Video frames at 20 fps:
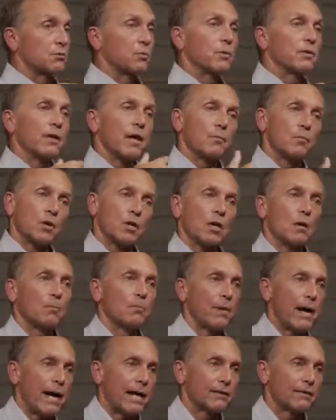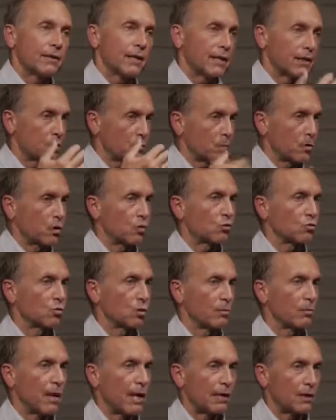things, but they become bad things
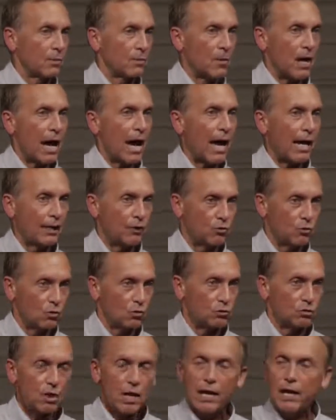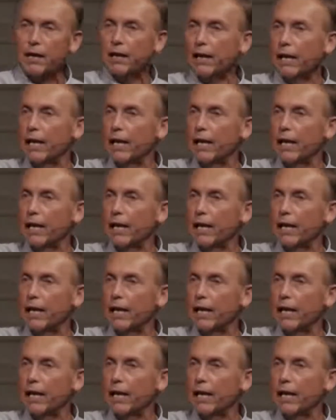because we make them idols.